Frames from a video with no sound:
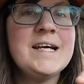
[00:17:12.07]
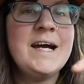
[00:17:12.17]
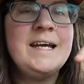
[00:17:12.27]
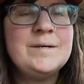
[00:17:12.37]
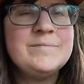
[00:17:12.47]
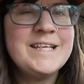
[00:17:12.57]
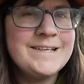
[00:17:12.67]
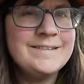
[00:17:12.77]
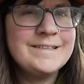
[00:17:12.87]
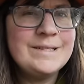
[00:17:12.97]
I am
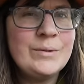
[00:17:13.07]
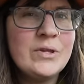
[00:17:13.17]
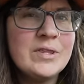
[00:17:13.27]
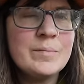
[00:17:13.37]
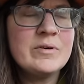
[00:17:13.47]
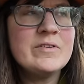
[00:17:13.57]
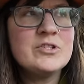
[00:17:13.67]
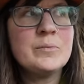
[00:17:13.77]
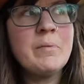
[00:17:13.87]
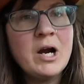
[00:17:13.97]
technically within the
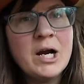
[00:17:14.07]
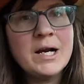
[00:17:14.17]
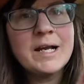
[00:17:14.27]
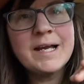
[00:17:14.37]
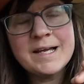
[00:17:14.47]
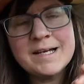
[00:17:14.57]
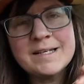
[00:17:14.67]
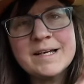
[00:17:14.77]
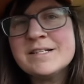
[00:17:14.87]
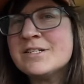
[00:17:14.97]
provincial park,
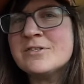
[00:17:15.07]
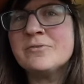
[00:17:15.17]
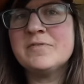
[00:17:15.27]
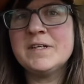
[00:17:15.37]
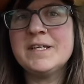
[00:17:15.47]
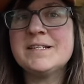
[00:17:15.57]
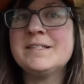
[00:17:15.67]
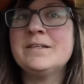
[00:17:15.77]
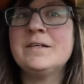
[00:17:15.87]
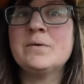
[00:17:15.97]
and I just don't feel like
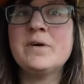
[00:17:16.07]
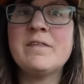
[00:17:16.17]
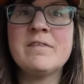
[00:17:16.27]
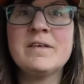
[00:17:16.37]
dealing with